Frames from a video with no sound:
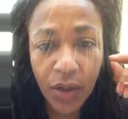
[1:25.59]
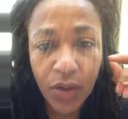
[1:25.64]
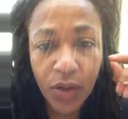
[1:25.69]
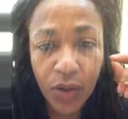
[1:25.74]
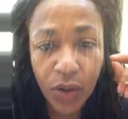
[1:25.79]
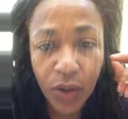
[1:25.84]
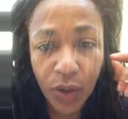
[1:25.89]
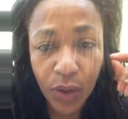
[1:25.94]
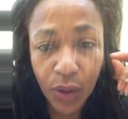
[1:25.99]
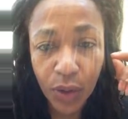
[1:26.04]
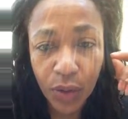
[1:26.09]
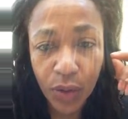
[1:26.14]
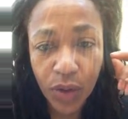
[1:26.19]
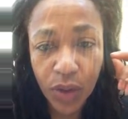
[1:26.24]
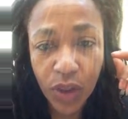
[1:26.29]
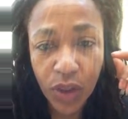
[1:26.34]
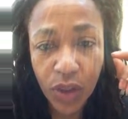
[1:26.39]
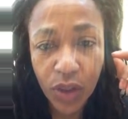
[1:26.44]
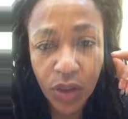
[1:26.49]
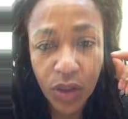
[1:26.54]
So
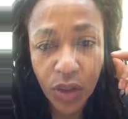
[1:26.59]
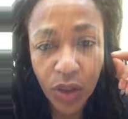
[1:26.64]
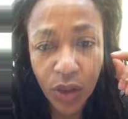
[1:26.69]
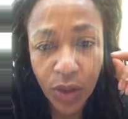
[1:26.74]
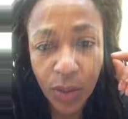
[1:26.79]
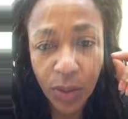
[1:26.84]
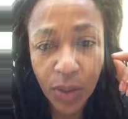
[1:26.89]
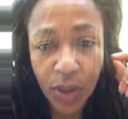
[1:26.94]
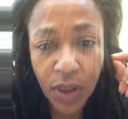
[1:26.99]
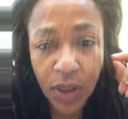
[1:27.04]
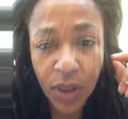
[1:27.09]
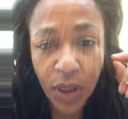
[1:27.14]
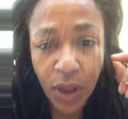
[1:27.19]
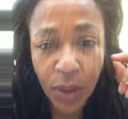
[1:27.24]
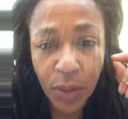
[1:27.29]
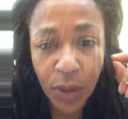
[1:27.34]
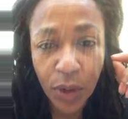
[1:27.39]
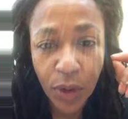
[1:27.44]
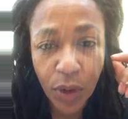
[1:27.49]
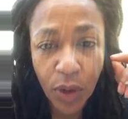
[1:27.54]
she's going to be
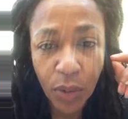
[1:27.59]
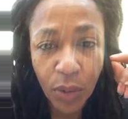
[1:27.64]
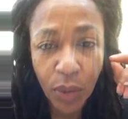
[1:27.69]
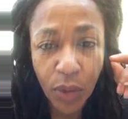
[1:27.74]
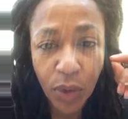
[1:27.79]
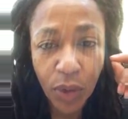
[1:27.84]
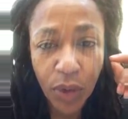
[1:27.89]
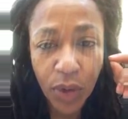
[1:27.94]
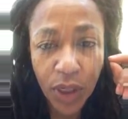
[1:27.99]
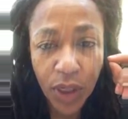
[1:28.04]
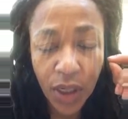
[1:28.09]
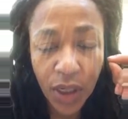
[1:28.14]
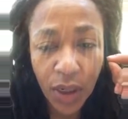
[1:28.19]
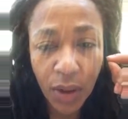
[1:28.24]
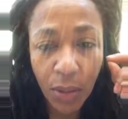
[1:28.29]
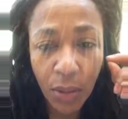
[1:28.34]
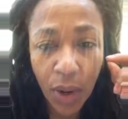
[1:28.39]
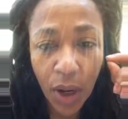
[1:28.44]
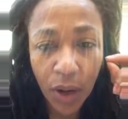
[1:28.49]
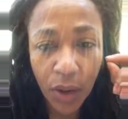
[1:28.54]
coming on board in
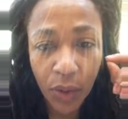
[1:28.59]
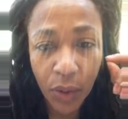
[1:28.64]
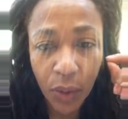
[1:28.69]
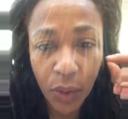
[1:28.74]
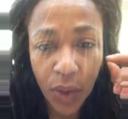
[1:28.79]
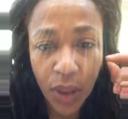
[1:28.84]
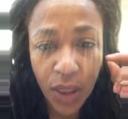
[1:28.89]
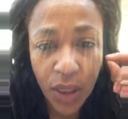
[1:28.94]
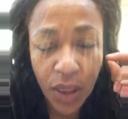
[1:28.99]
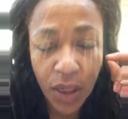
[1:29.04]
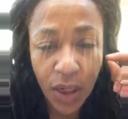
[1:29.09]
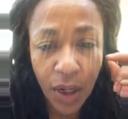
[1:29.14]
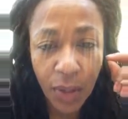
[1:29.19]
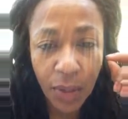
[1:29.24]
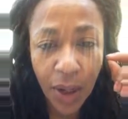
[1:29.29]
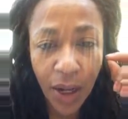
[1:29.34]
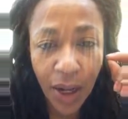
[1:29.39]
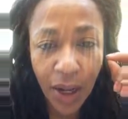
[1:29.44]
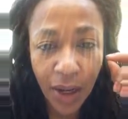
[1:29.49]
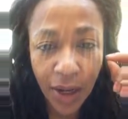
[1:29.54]
about a week, and
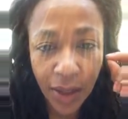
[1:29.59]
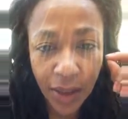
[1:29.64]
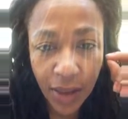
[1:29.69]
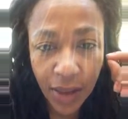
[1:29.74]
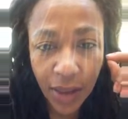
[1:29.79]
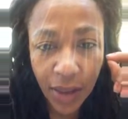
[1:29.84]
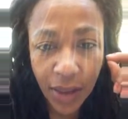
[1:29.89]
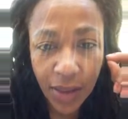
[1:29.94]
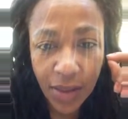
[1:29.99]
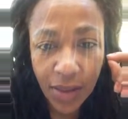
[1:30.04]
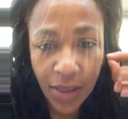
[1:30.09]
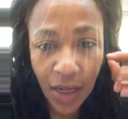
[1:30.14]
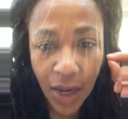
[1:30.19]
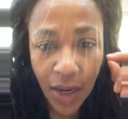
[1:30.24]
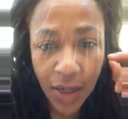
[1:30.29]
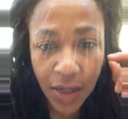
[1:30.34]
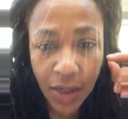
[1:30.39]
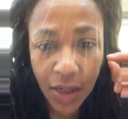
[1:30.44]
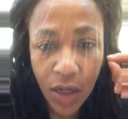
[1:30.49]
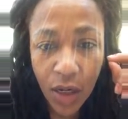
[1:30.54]
I'm highly
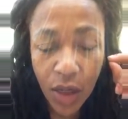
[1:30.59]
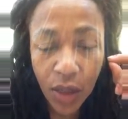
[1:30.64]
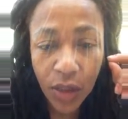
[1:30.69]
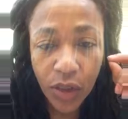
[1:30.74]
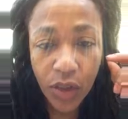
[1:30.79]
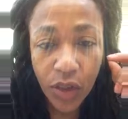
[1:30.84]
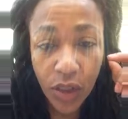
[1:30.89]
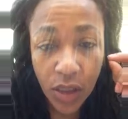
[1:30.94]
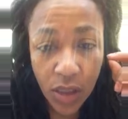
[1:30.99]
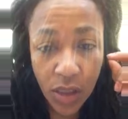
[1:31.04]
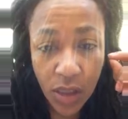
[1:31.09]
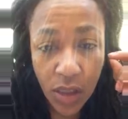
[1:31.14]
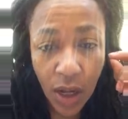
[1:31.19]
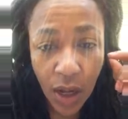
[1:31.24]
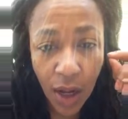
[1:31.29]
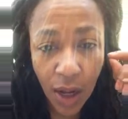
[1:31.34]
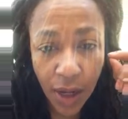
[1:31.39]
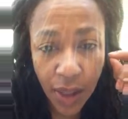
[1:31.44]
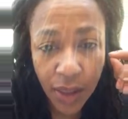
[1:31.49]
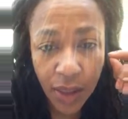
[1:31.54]
excited. She's
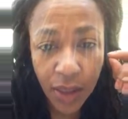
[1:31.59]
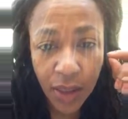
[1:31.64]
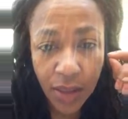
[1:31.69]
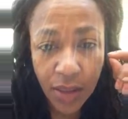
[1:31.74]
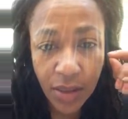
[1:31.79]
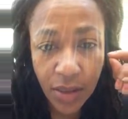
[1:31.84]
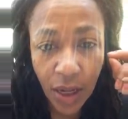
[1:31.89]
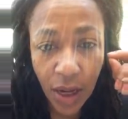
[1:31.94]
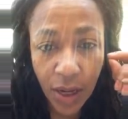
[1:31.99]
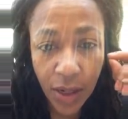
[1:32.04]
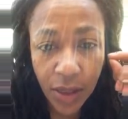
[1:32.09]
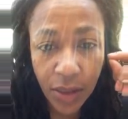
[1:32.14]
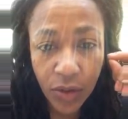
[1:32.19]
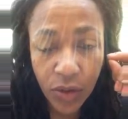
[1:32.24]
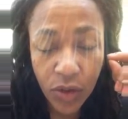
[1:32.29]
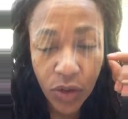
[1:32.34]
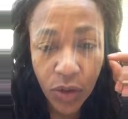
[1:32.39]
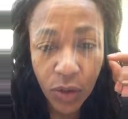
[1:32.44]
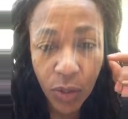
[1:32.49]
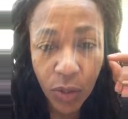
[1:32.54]
highly excited
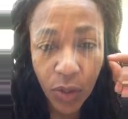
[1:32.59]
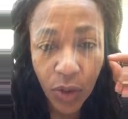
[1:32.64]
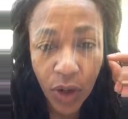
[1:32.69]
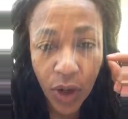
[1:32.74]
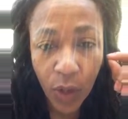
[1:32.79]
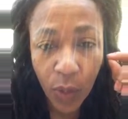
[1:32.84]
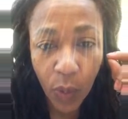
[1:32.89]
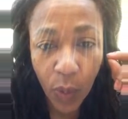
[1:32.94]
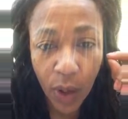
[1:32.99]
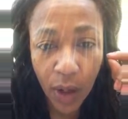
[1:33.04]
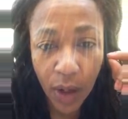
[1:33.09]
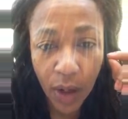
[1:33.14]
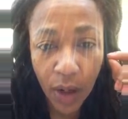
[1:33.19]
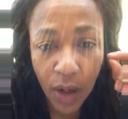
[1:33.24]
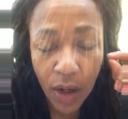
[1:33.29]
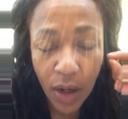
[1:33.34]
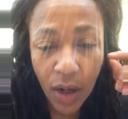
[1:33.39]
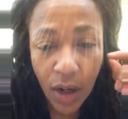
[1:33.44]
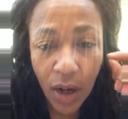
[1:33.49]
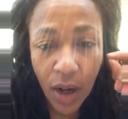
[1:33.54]
to the point
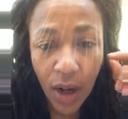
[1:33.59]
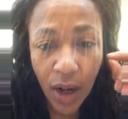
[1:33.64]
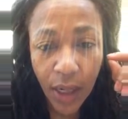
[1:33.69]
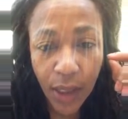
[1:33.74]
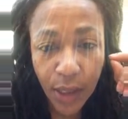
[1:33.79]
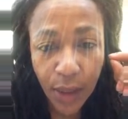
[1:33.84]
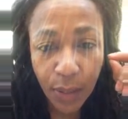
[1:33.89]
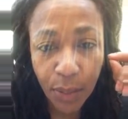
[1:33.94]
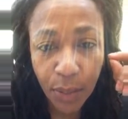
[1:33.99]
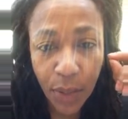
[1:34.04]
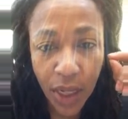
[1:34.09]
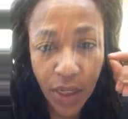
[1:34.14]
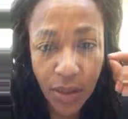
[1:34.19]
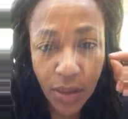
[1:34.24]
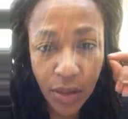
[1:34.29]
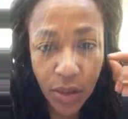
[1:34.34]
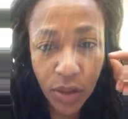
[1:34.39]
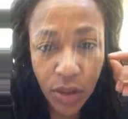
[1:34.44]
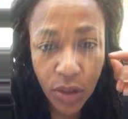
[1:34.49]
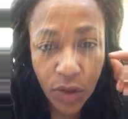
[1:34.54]
where I get
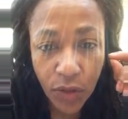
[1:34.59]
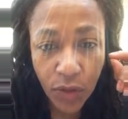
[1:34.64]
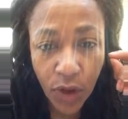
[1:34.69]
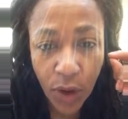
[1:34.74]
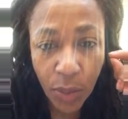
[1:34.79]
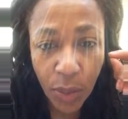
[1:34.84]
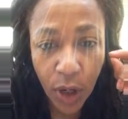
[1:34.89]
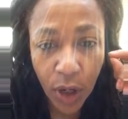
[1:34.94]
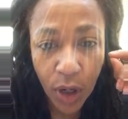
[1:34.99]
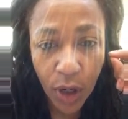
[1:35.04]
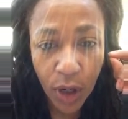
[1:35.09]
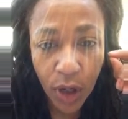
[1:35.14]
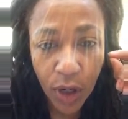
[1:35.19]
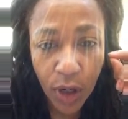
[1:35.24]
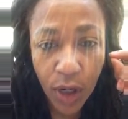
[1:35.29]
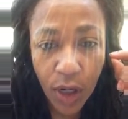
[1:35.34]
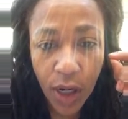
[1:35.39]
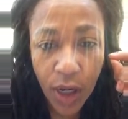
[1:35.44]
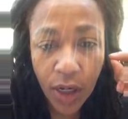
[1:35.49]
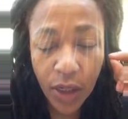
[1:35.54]
messages from
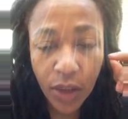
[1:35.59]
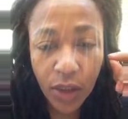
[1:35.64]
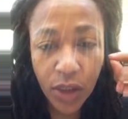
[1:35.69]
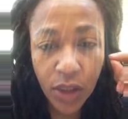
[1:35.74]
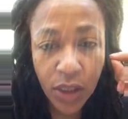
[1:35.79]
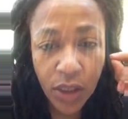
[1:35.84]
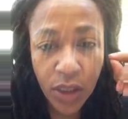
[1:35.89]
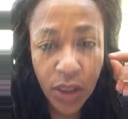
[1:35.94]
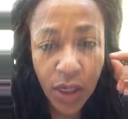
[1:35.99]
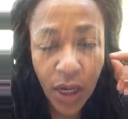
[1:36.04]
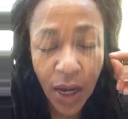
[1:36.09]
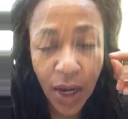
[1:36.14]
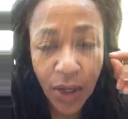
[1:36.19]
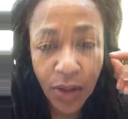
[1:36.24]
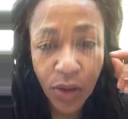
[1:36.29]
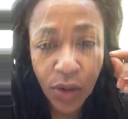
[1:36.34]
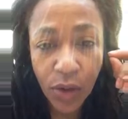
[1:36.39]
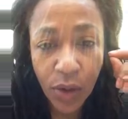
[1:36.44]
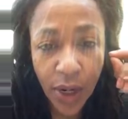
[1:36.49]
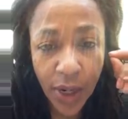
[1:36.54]
her. She
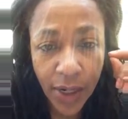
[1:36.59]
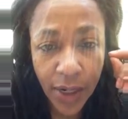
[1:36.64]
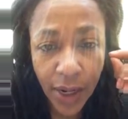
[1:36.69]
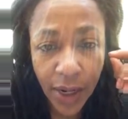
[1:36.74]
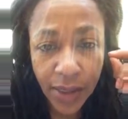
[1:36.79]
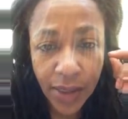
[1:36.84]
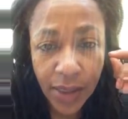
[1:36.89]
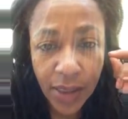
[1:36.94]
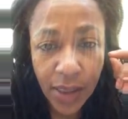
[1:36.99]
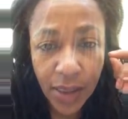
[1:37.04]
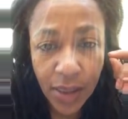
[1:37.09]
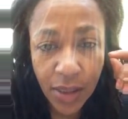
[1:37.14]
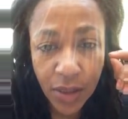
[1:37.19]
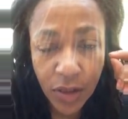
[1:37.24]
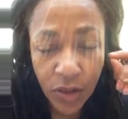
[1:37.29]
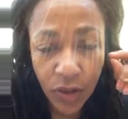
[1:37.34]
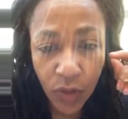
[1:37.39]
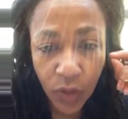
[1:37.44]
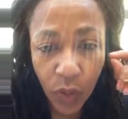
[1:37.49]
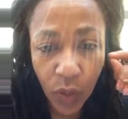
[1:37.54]
has great
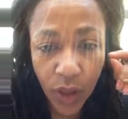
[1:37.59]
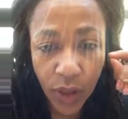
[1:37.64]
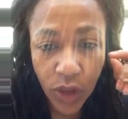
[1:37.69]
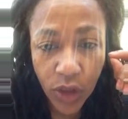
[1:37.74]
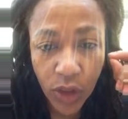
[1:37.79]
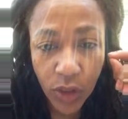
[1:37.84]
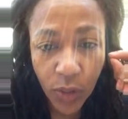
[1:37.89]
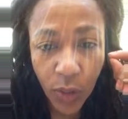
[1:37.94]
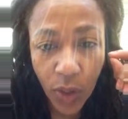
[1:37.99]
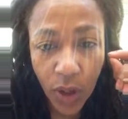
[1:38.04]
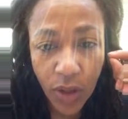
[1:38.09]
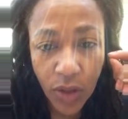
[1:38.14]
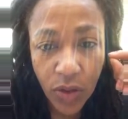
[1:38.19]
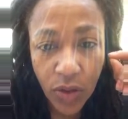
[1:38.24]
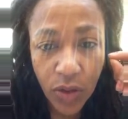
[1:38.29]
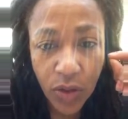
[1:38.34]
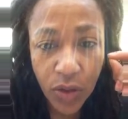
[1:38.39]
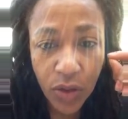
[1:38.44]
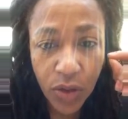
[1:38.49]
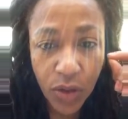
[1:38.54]
ideas of what she
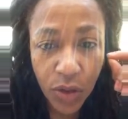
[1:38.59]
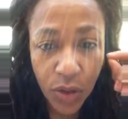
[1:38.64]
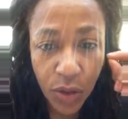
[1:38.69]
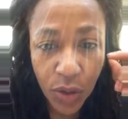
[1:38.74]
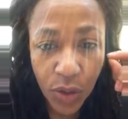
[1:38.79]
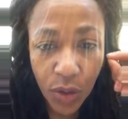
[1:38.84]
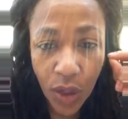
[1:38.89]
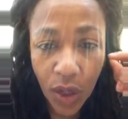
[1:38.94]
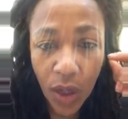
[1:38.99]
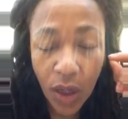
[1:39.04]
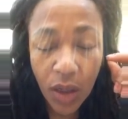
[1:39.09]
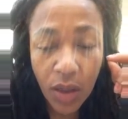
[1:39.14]
wants to do.